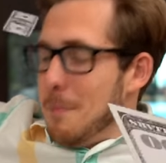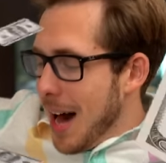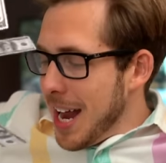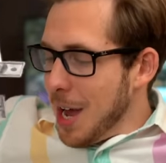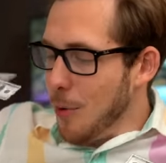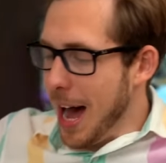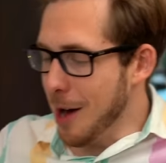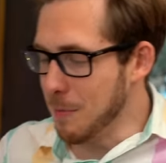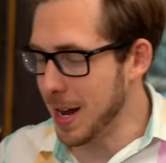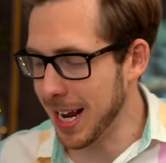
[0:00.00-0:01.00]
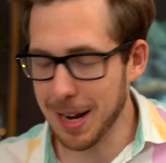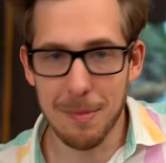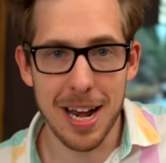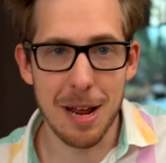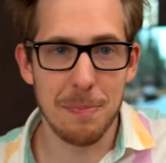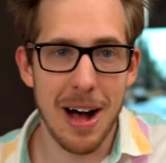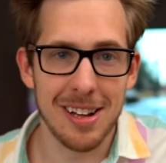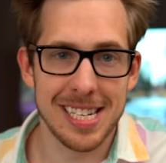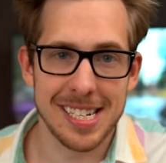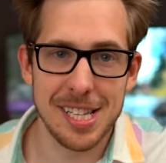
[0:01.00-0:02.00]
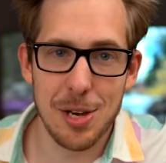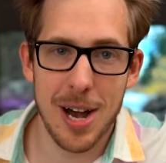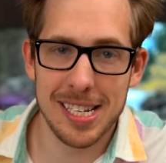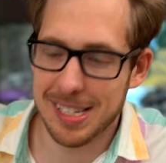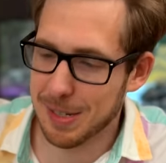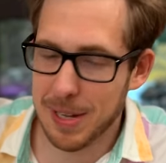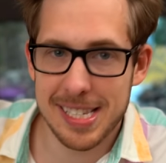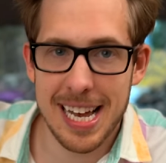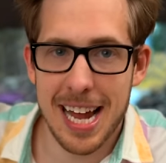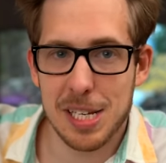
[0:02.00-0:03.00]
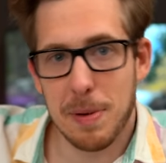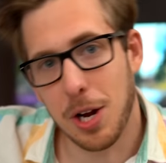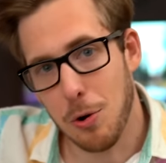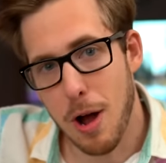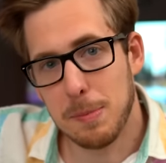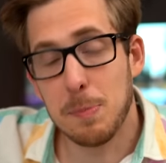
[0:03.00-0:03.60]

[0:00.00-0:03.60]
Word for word: money, wow, money, money in politics in the U S. It's a bit sad, it's a bit corrupt,